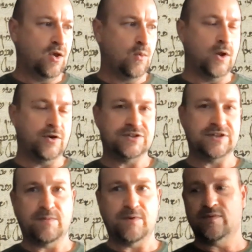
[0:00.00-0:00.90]

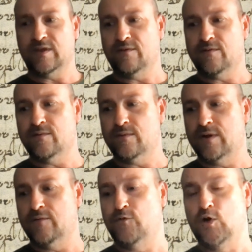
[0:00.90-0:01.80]

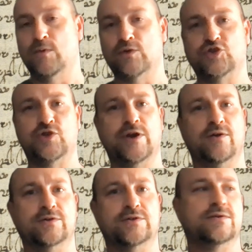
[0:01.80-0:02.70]
verbal
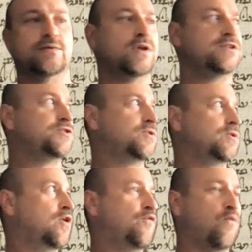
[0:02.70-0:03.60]
triggers? What
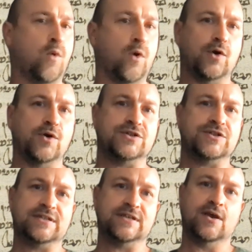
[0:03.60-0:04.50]
sort of
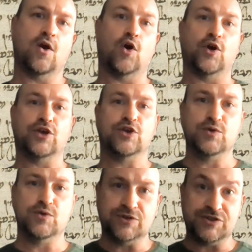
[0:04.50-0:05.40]
words are
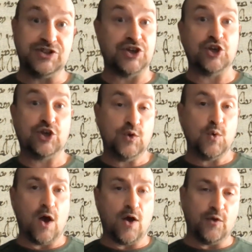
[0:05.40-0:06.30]
used to
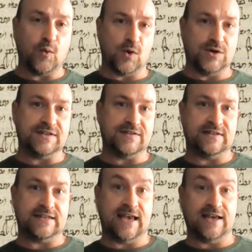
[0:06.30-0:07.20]
cue other words in the
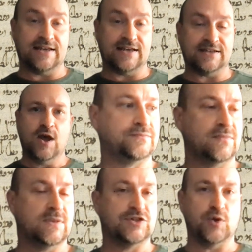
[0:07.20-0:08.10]
text?
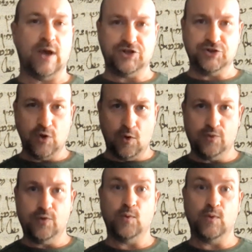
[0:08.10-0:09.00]
So as you go
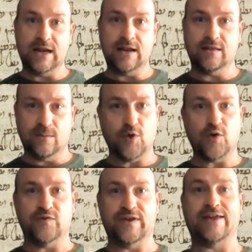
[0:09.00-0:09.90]
through reading the
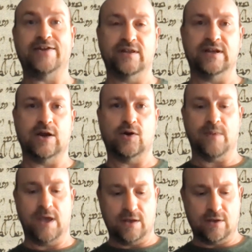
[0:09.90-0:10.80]
book of Daniel in
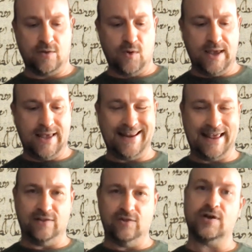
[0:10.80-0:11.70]
Aramaic, go ahead
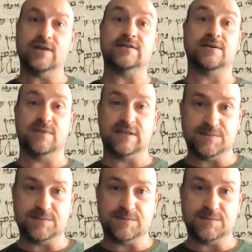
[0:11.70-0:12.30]
and look at some of the